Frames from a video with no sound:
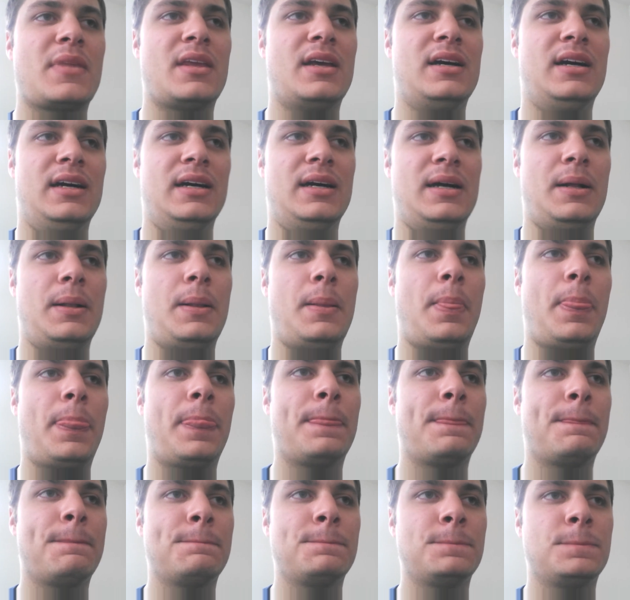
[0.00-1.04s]
my
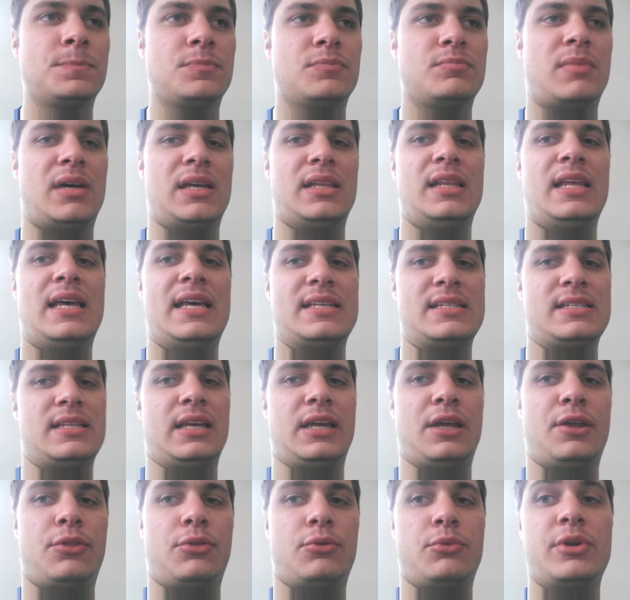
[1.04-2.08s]
last,
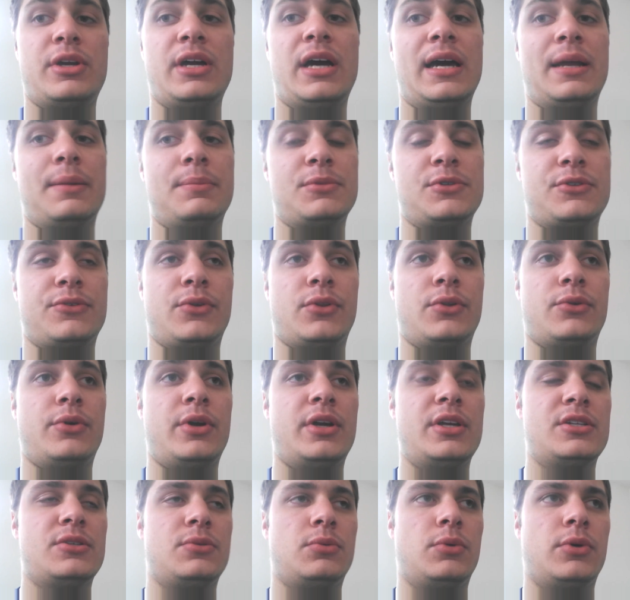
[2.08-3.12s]
like, three items for the
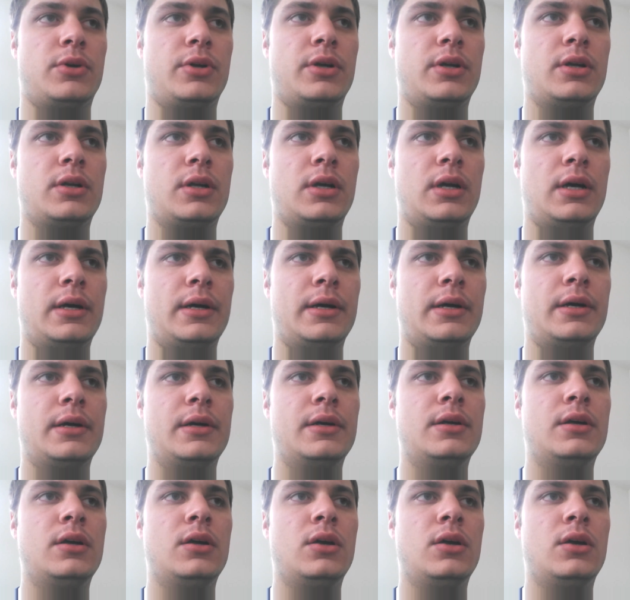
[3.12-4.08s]
race were a